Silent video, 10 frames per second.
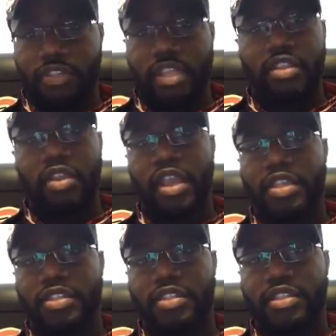that their
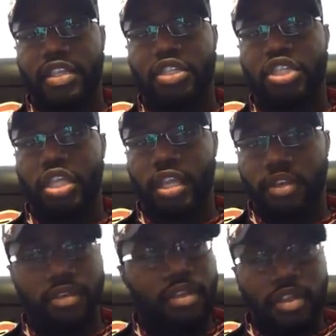ACC is shit.